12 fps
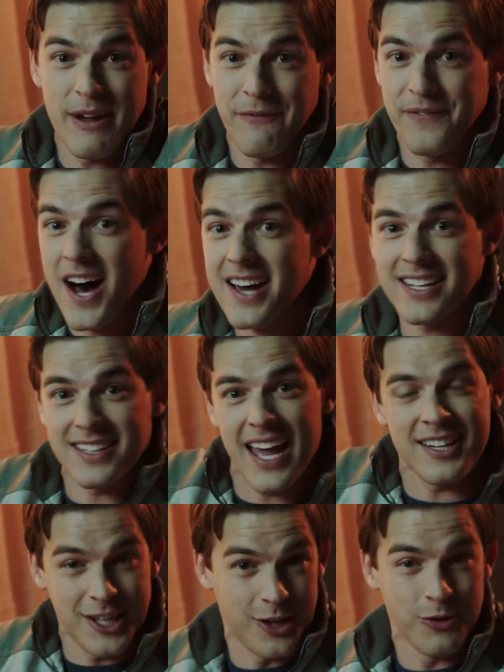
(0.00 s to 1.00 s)
Indie games as
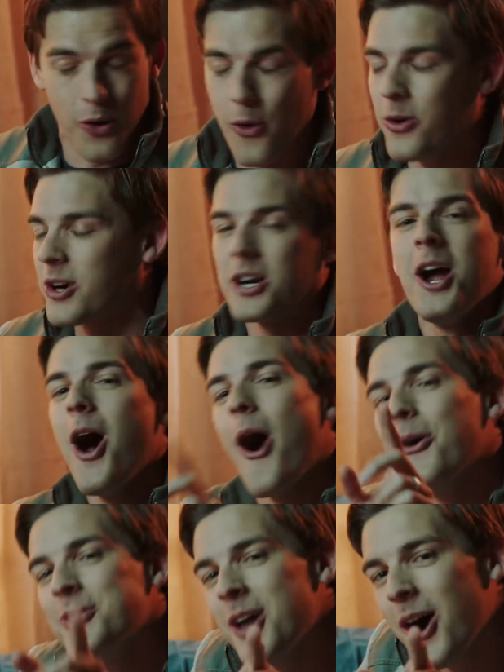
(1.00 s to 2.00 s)
a whole owes a
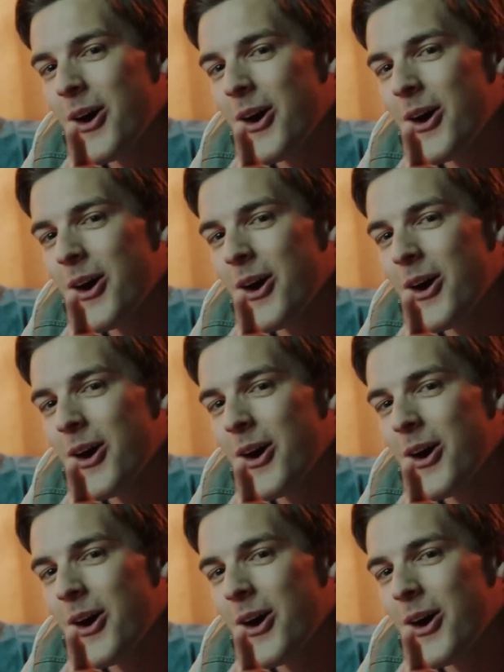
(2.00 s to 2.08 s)
lot to